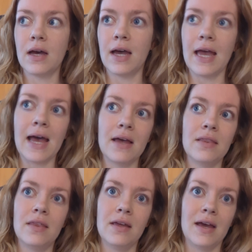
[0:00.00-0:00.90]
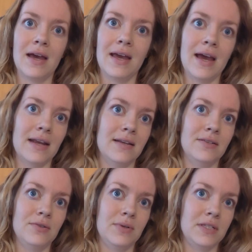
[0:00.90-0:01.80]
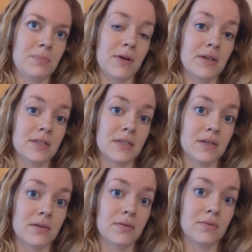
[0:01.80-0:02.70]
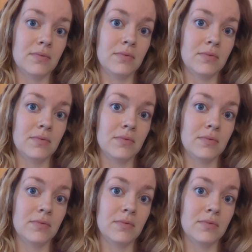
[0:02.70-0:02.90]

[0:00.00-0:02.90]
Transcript: I had that I had to experience the